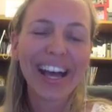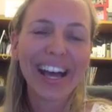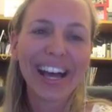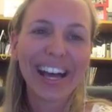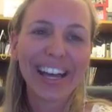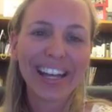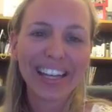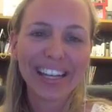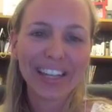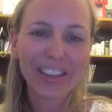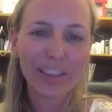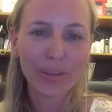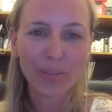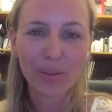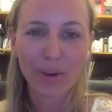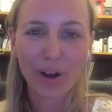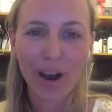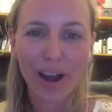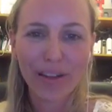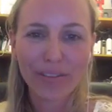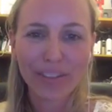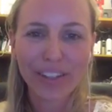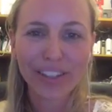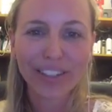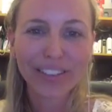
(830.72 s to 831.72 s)
in the
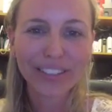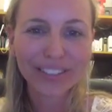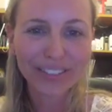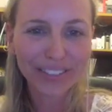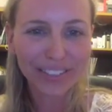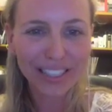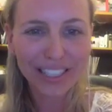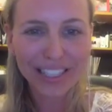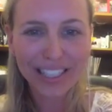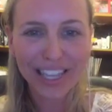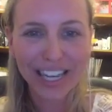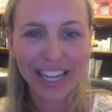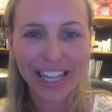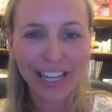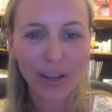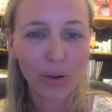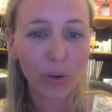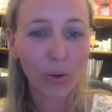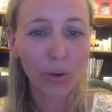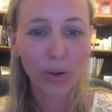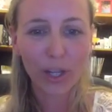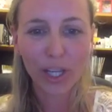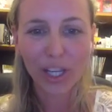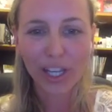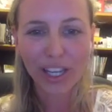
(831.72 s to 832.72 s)
private setting,
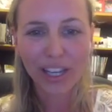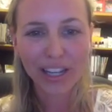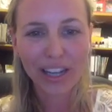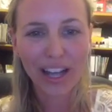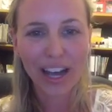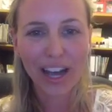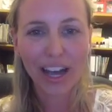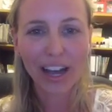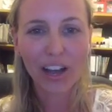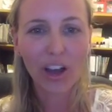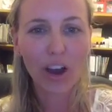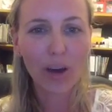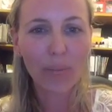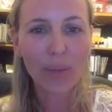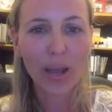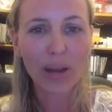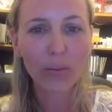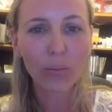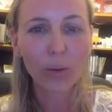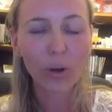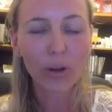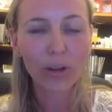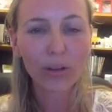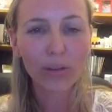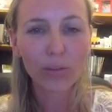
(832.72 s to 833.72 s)
or you can
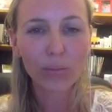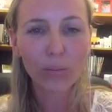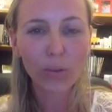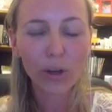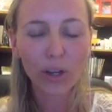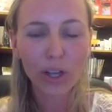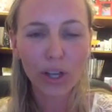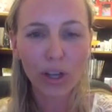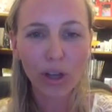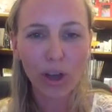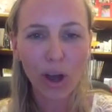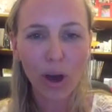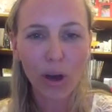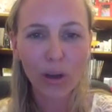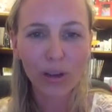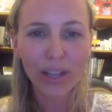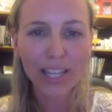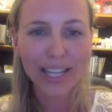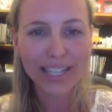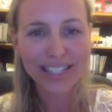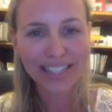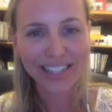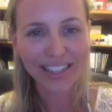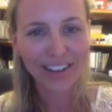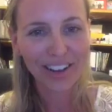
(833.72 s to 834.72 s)
comment what your goal
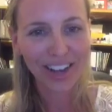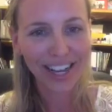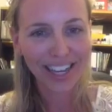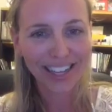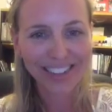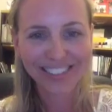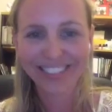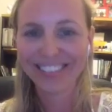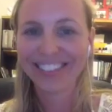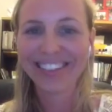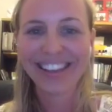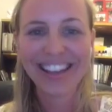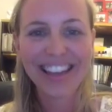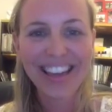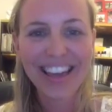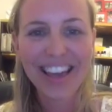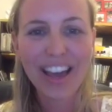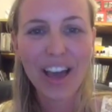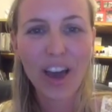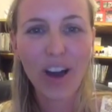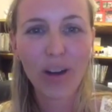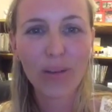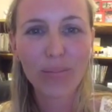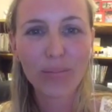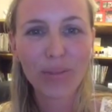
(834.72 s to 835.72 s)
is, and I can
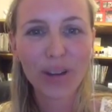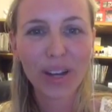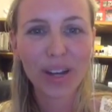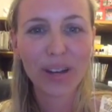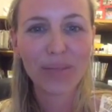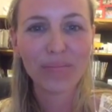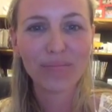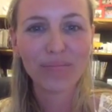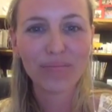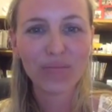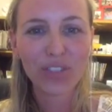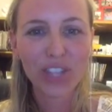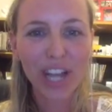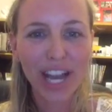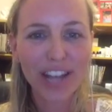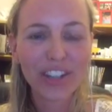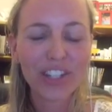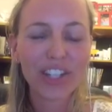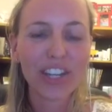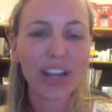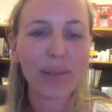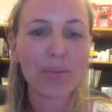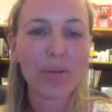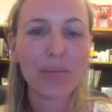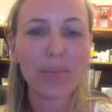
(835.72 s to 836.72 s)
help change
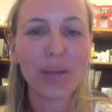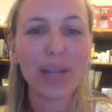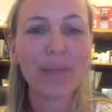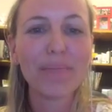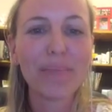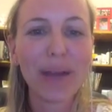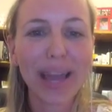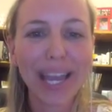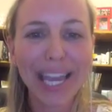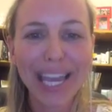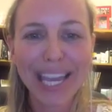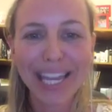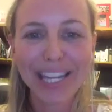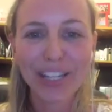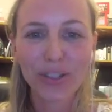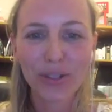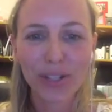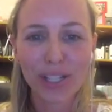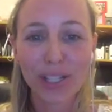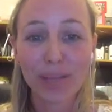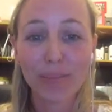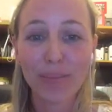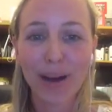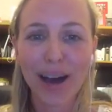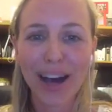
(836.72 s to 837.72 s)
it up a bit and make it into a
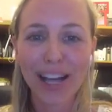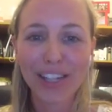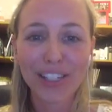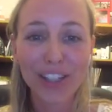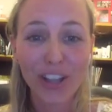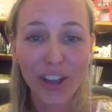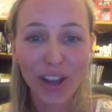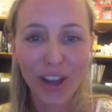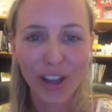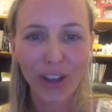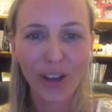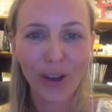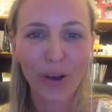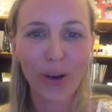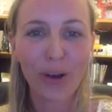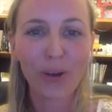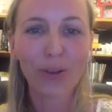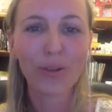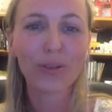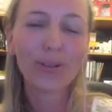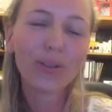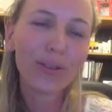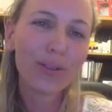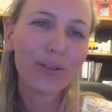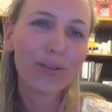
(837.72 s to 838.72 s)
smarter
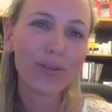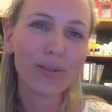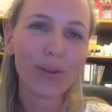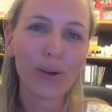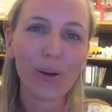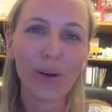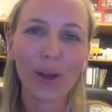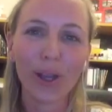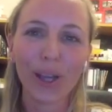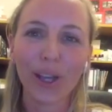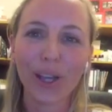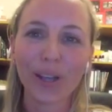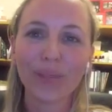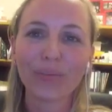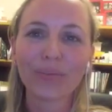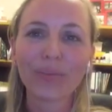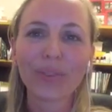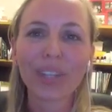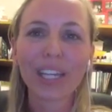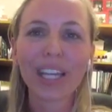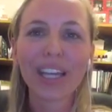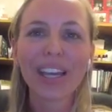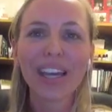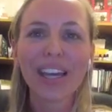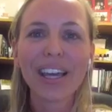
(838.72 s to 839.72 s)
goal for you.
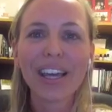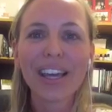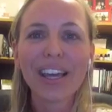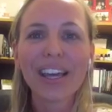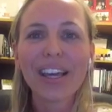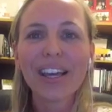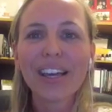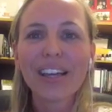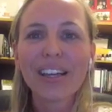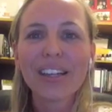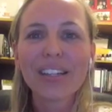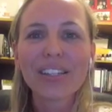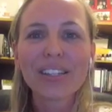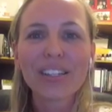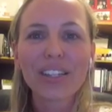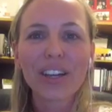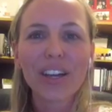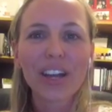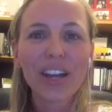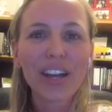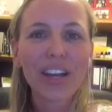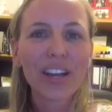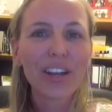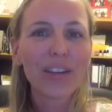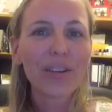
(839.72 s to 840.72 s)

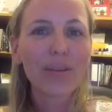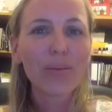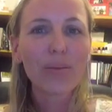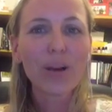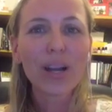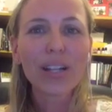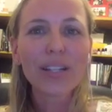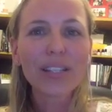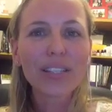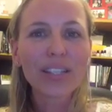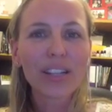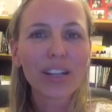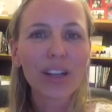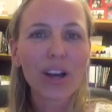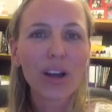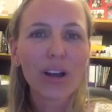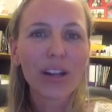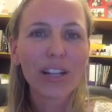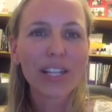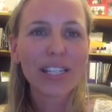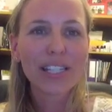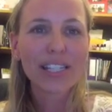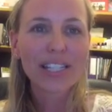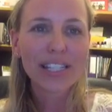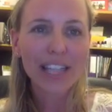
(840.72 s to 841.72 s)
So once the goal
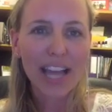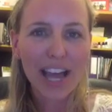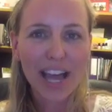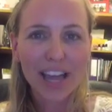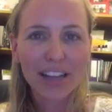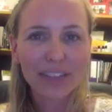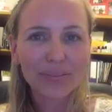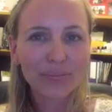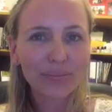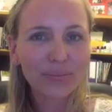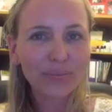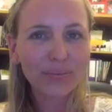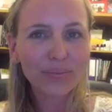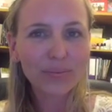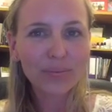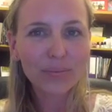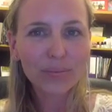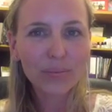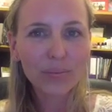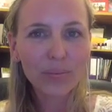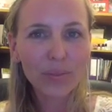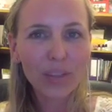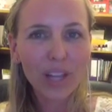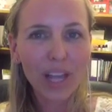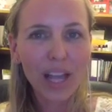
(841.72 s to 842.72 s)
is set,
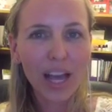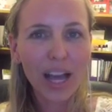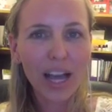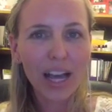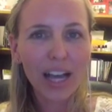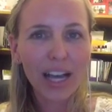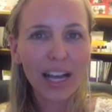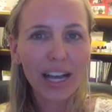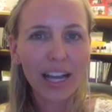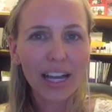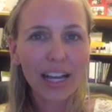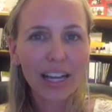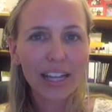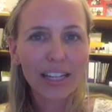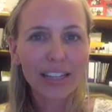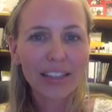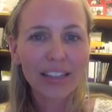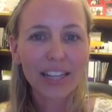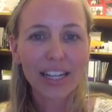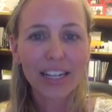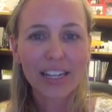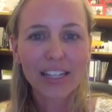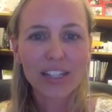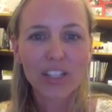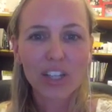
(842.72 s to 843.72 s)

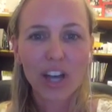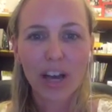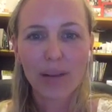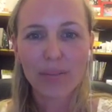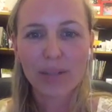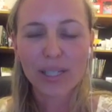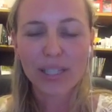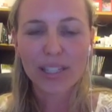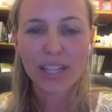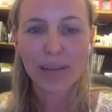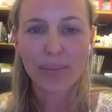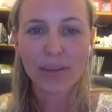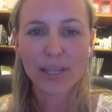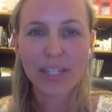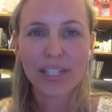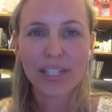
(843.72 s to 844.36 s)
then it's time to step into